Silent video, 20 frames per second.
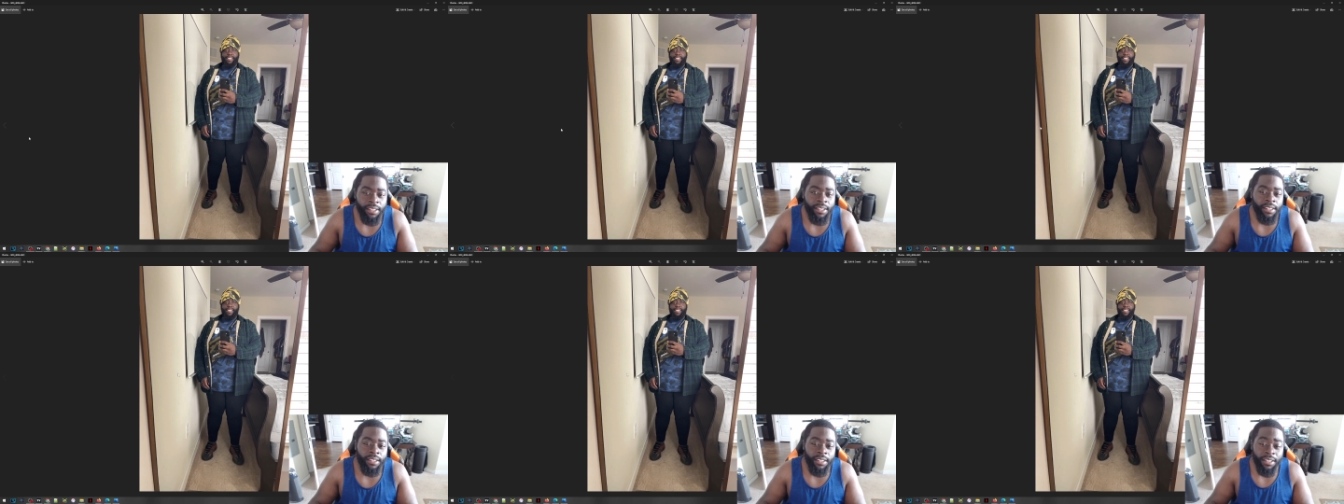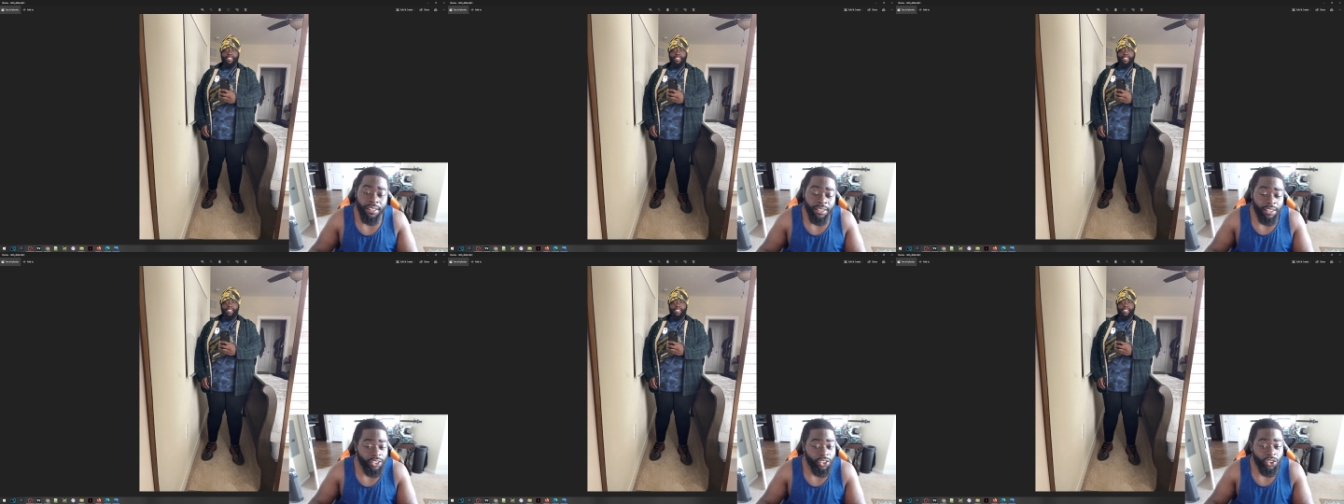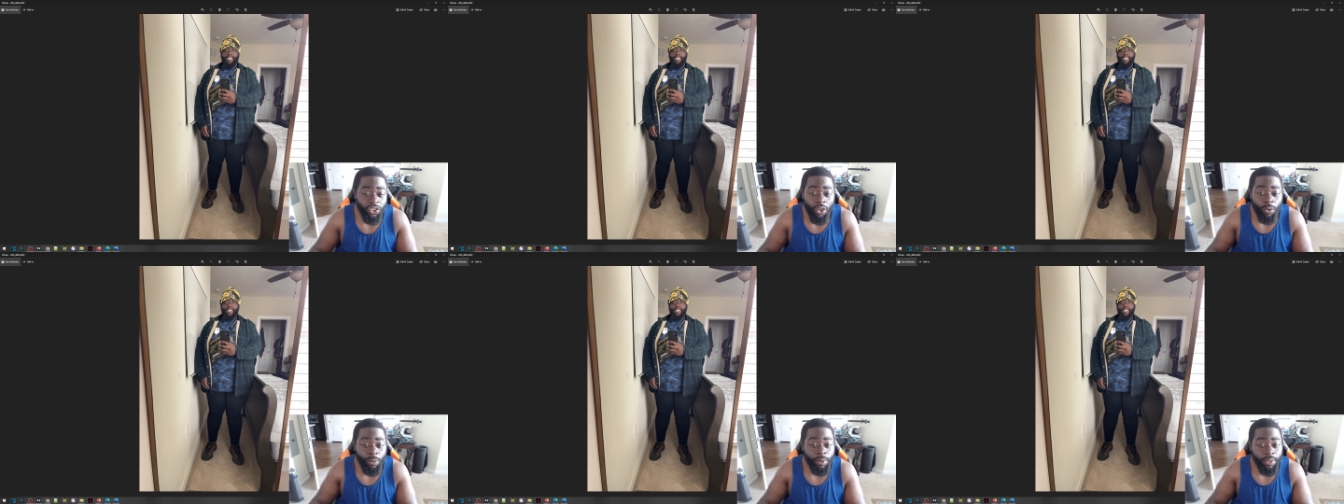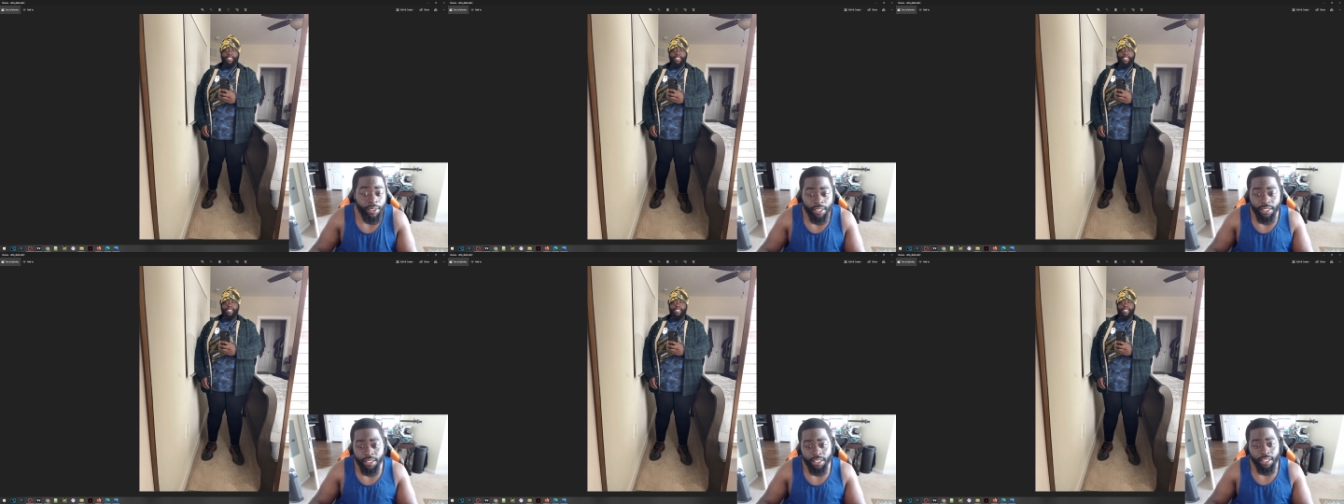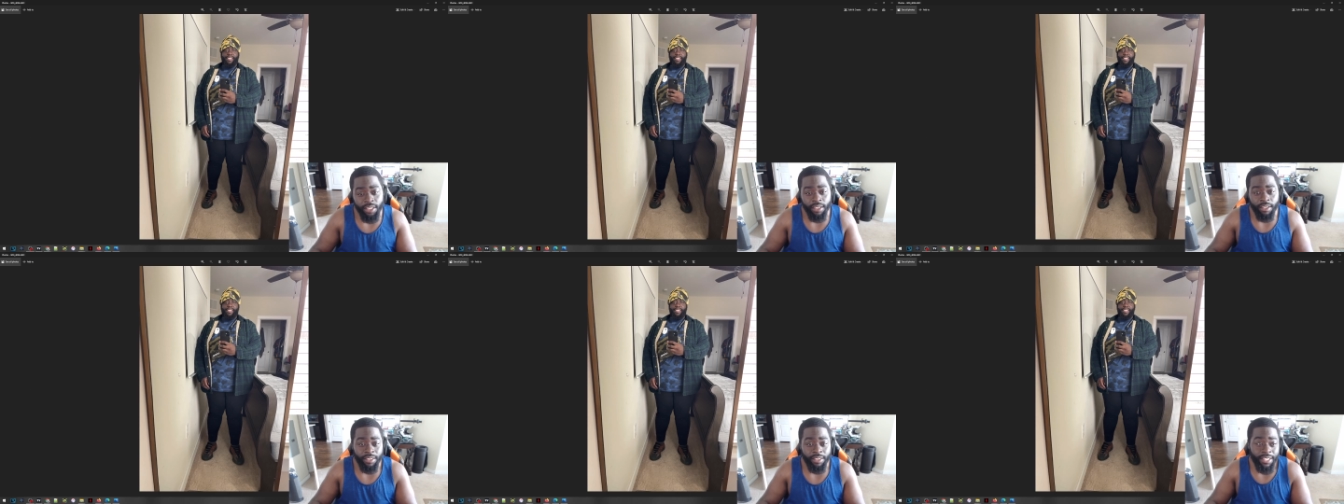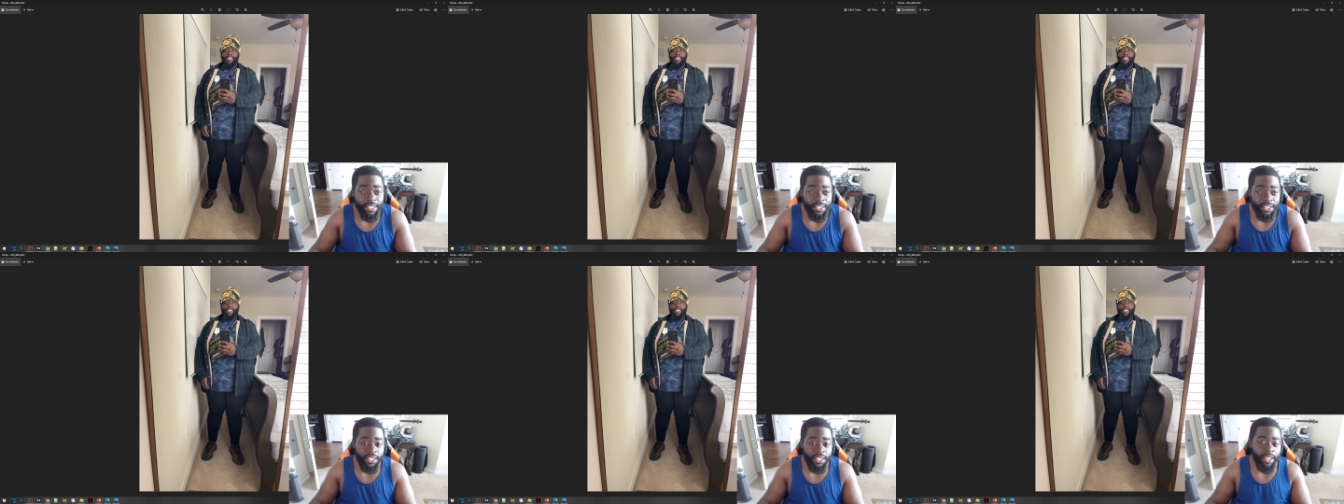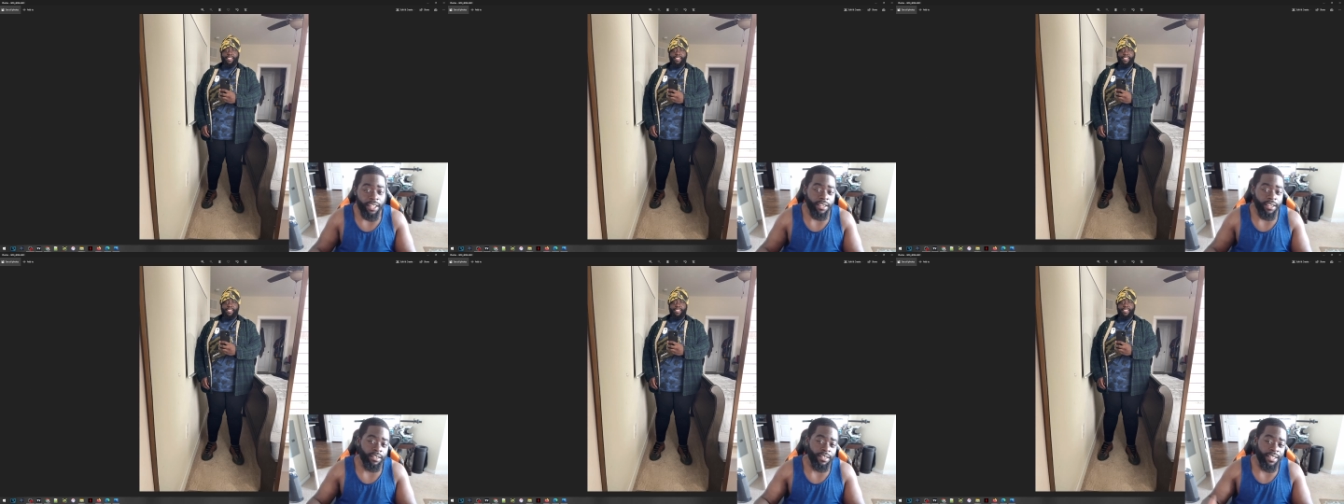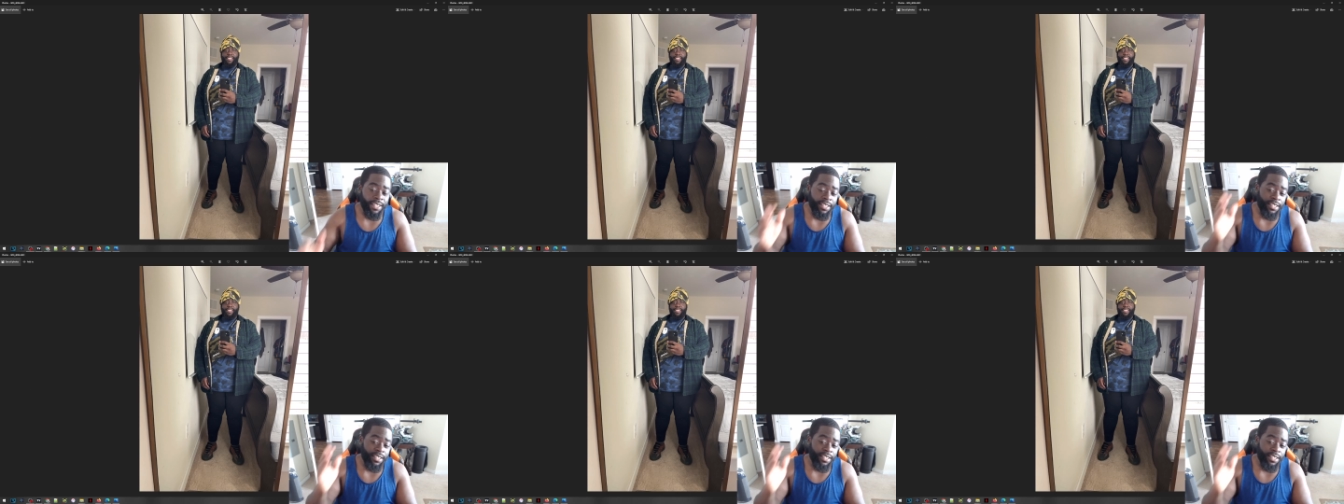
Let's just start with this year. This year, this